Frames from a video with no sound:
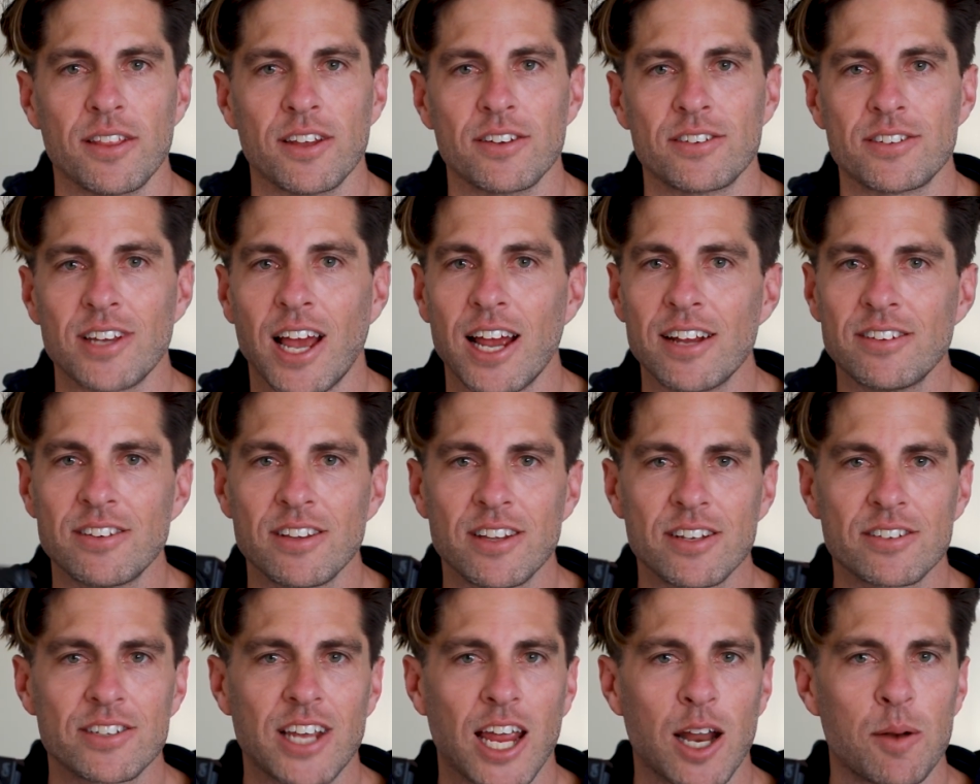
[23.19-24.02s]
The size of
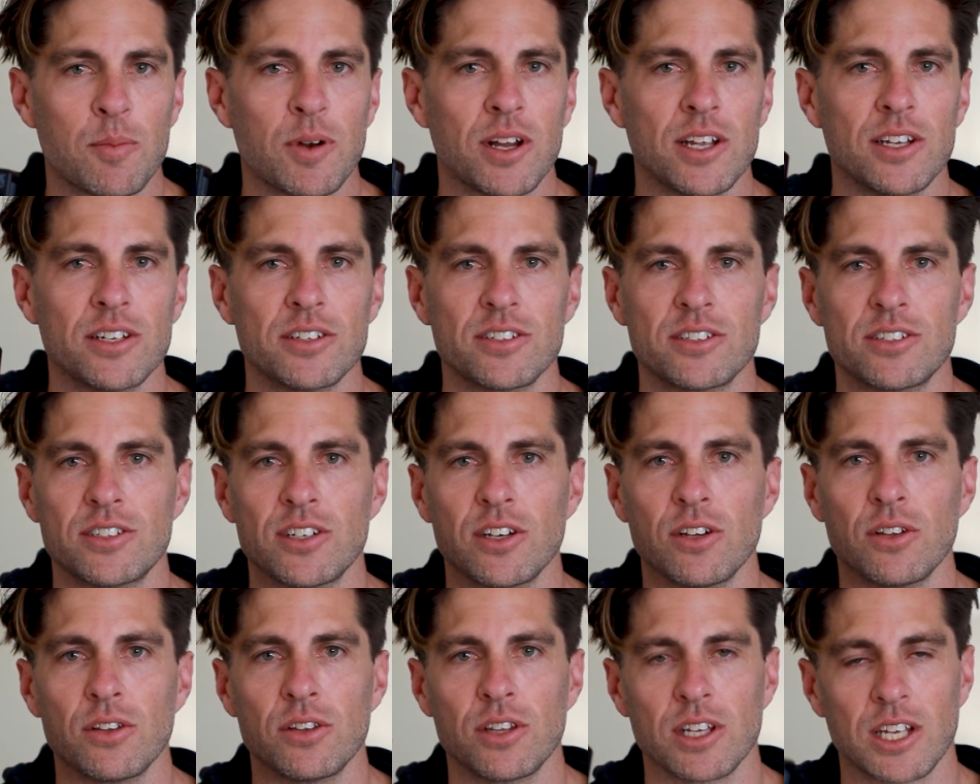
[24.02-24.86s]
this camera is
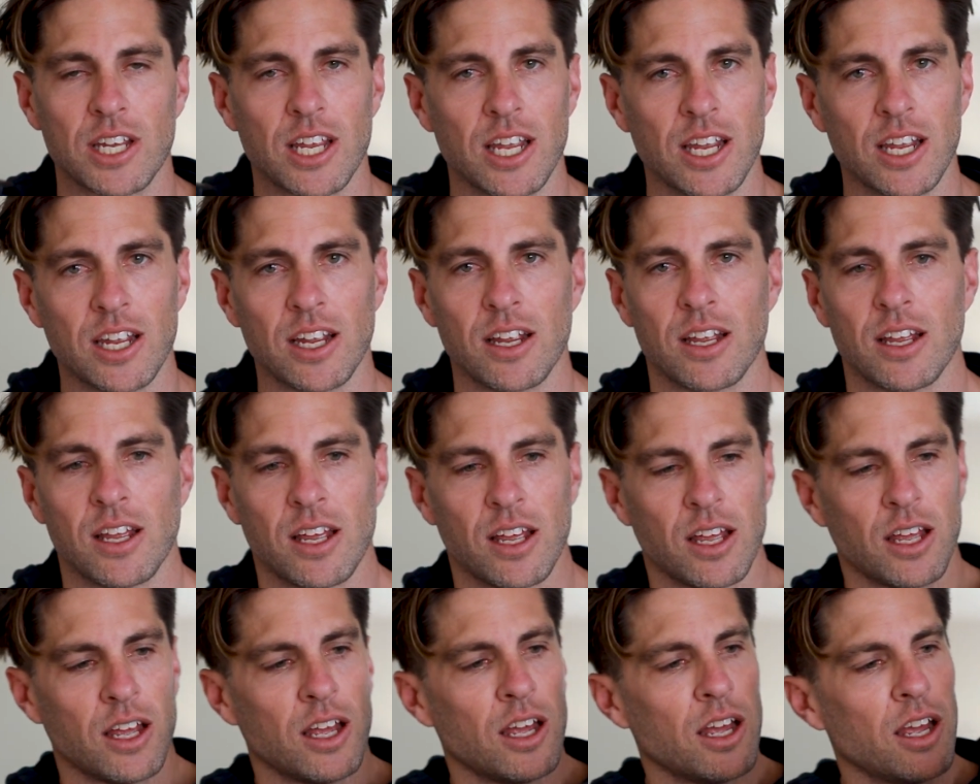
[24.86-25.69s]
still the king.
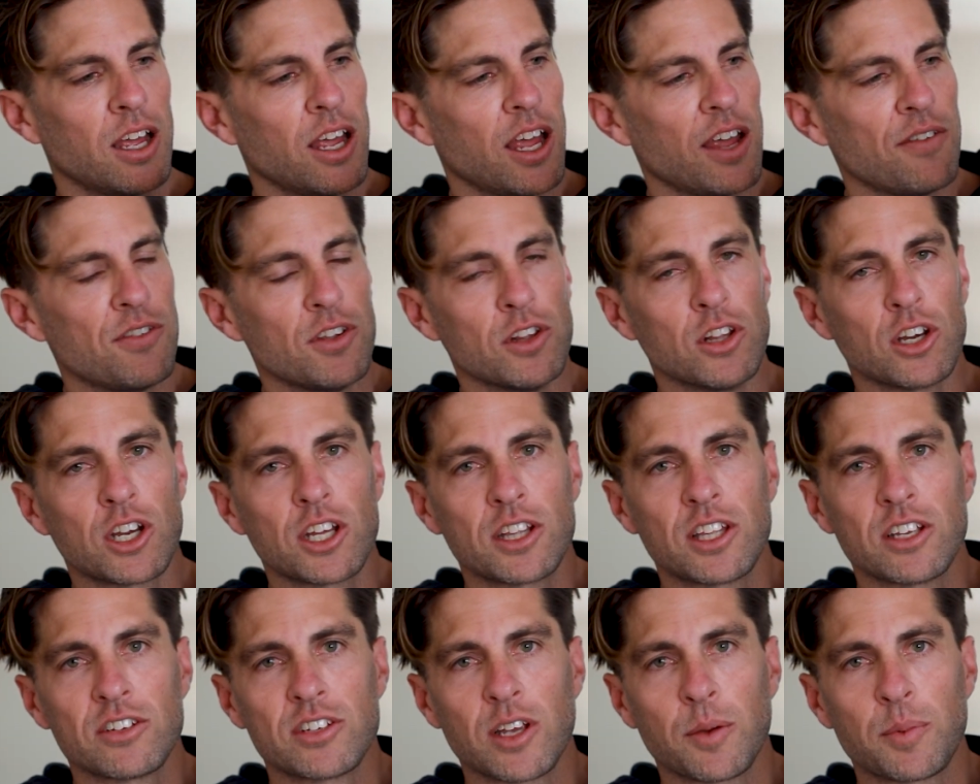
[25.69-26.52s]
If you look at
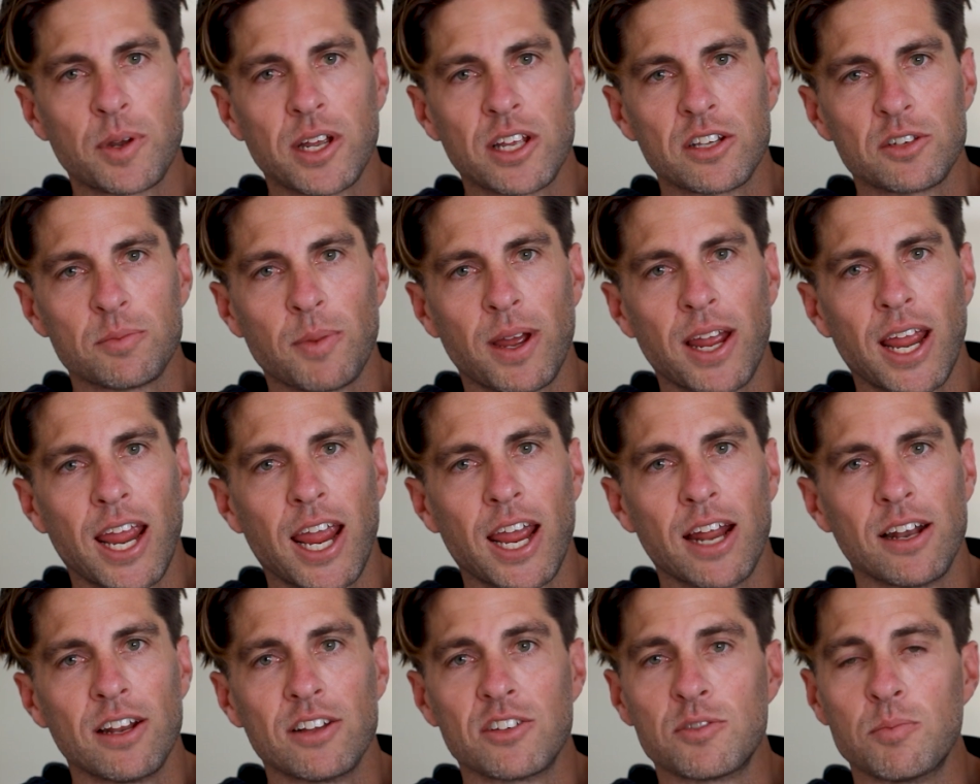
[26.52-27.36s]
this up against my
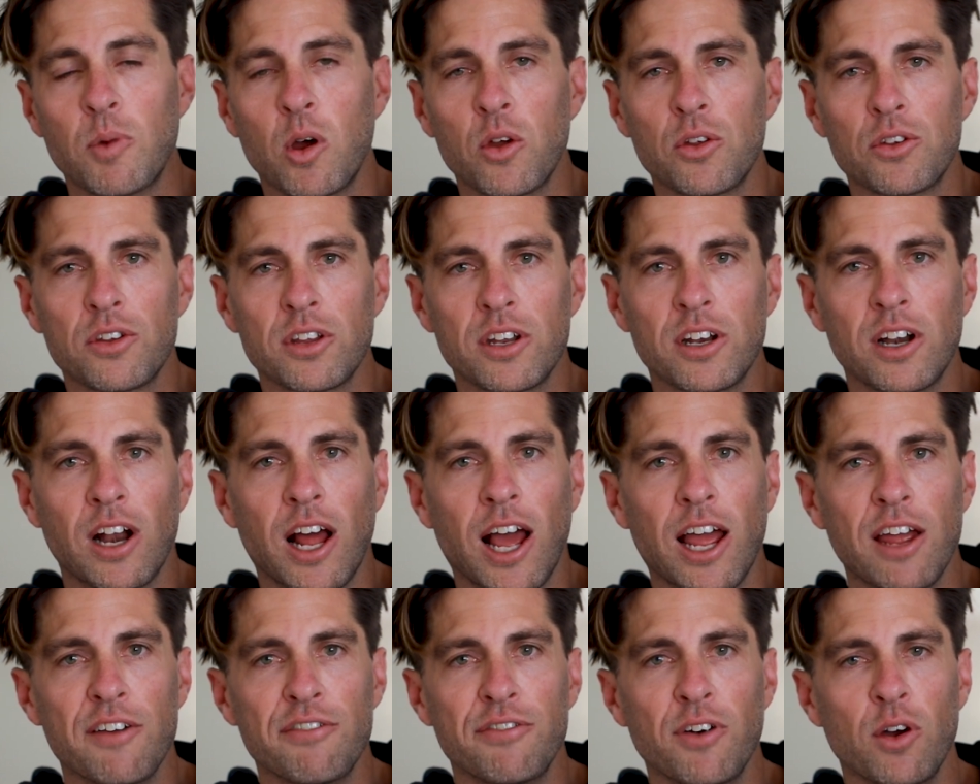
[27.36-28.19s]
hand, it's smaller than an
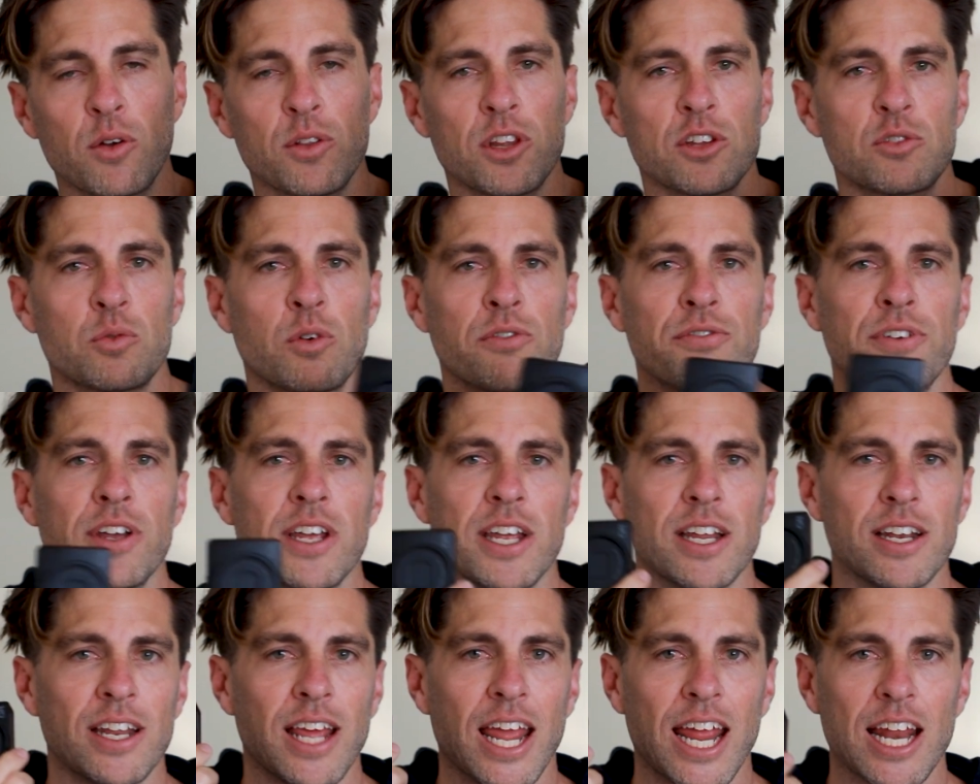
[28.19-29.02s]
iPhone. This will fit
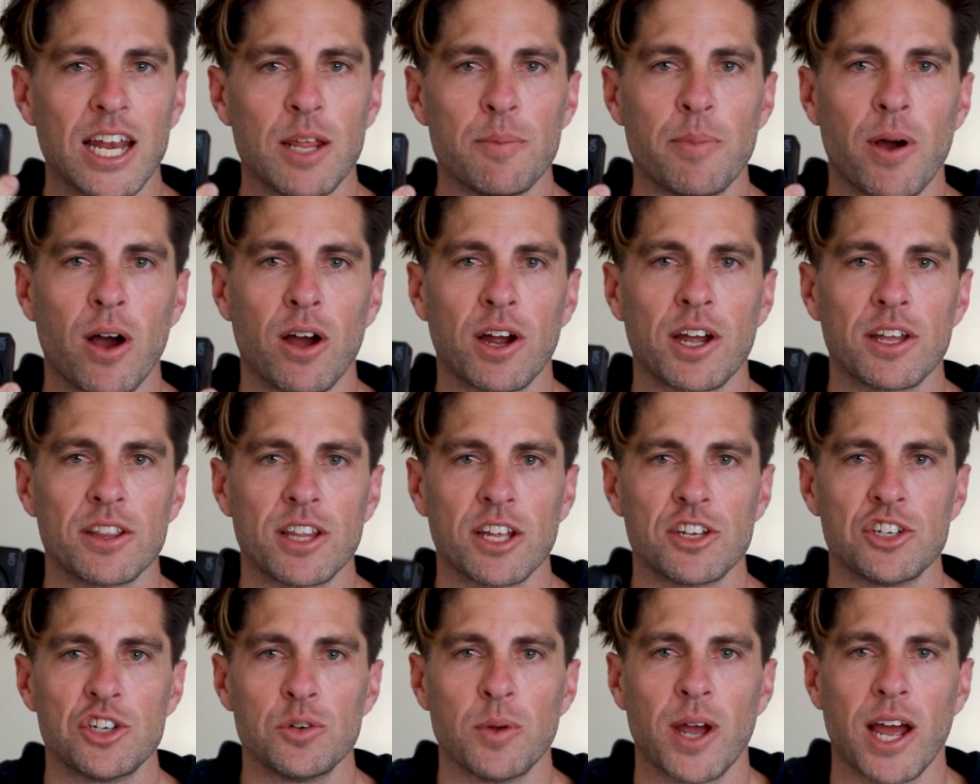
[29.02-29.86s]
into any pocket
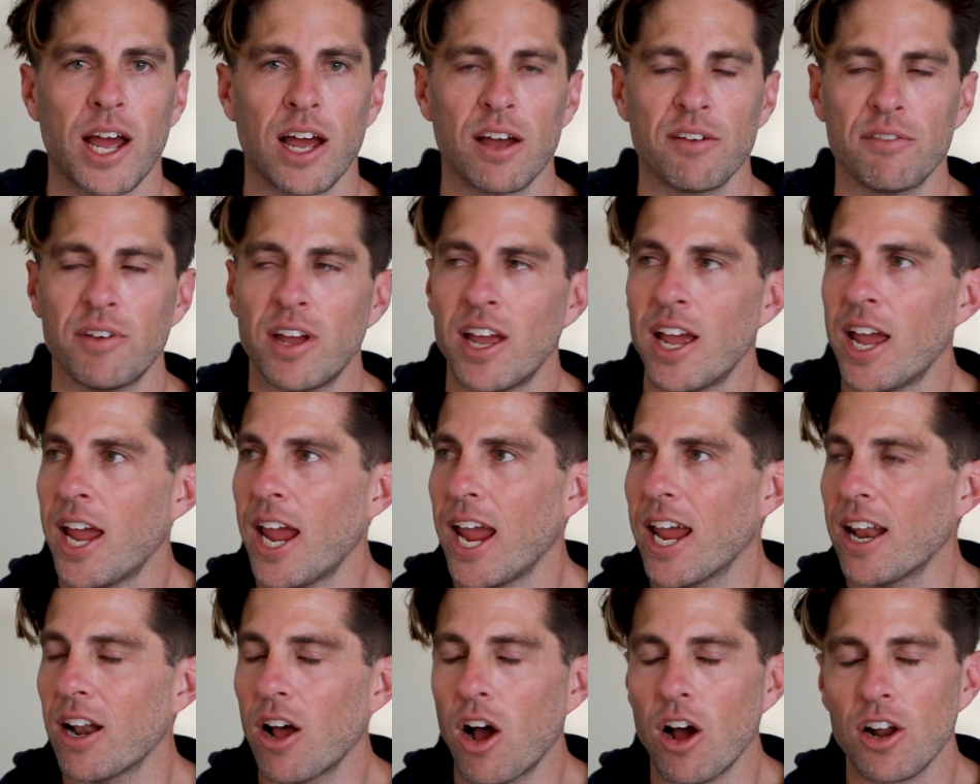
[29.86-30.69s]
that you have.
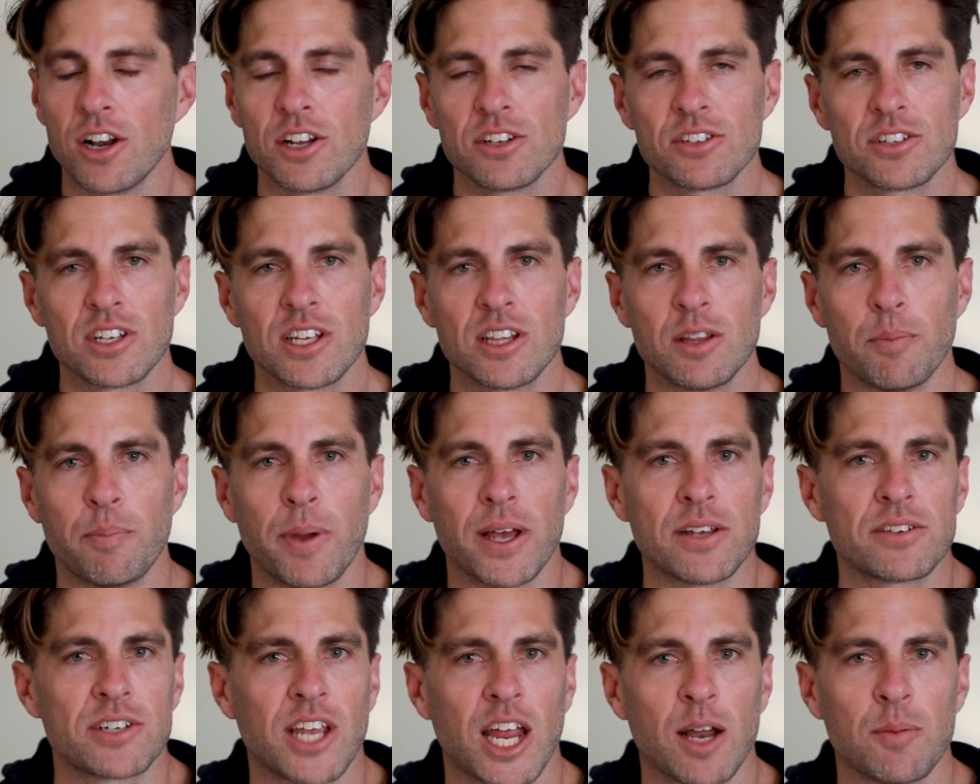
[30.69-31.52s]
And honestly, the
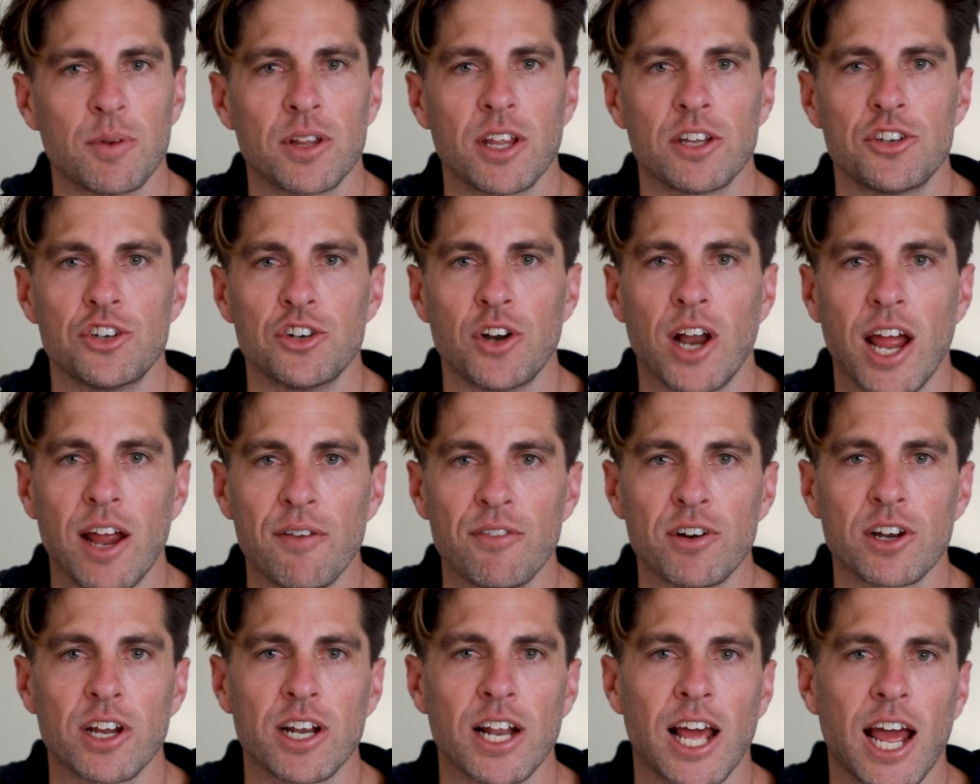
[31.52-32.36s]
best camera that you're
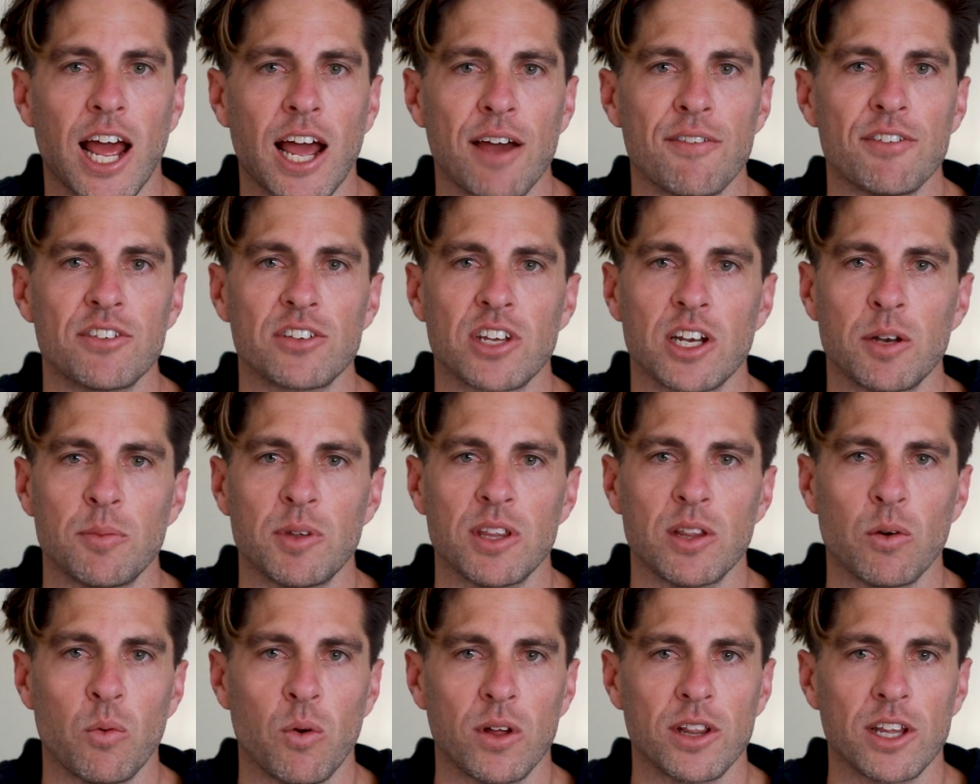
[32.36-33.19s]
ever gonna have is gonna
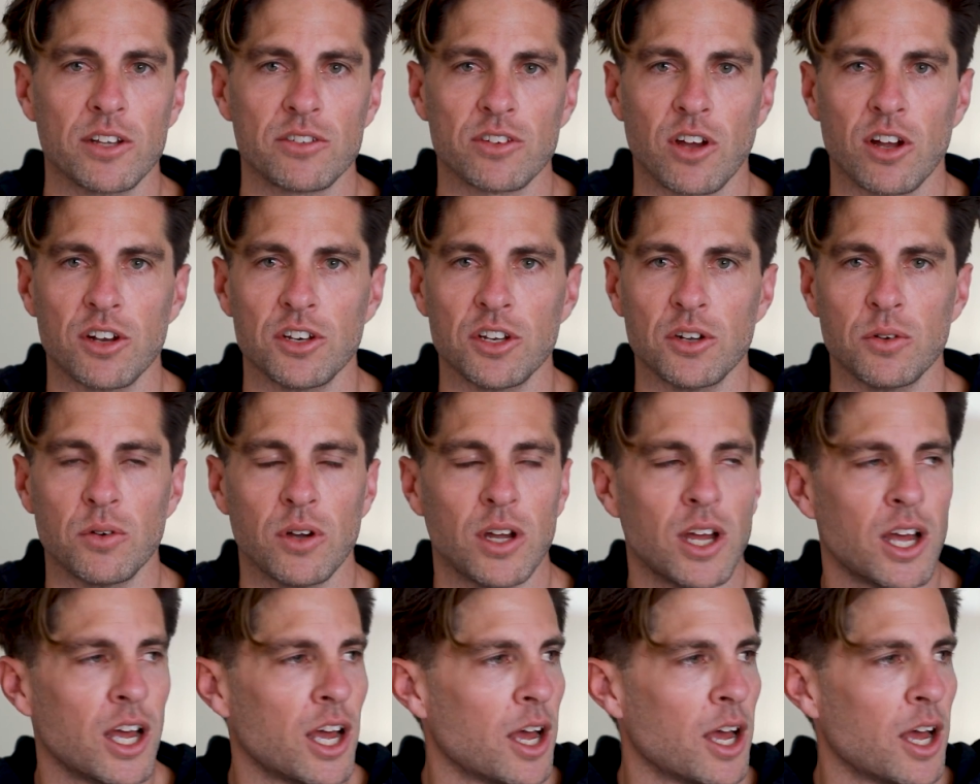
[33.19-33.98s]
be the one that's on you.